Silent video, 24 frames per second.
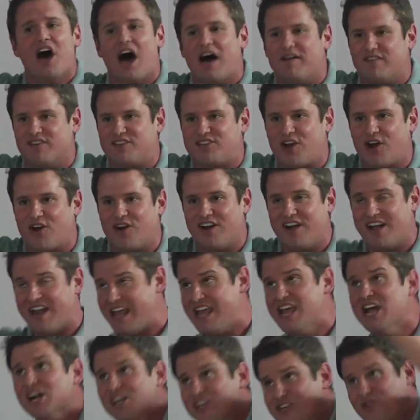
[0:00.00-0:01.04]
of
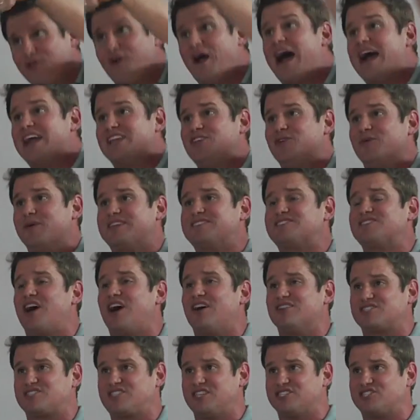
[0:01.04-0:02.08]
eternity trying to
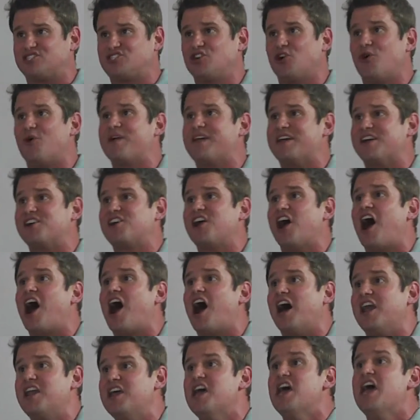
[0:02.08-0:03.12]
exhaust this greatest joy in
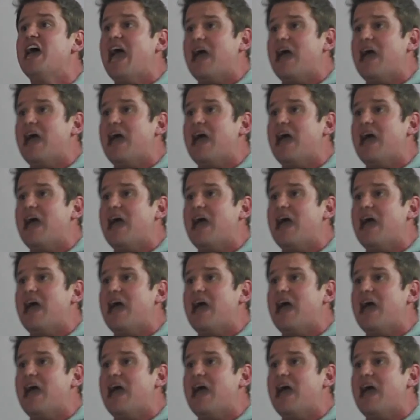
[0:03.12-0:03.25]
God.